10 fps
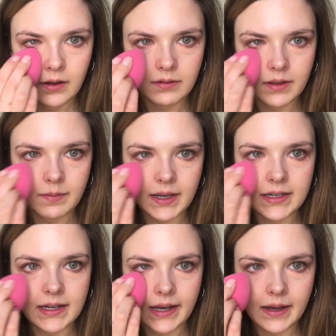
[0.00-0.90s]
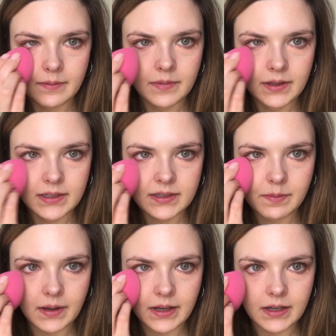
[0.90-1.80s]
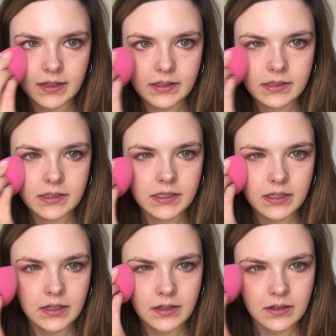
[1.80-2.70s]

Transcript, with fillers: with my damp sponge.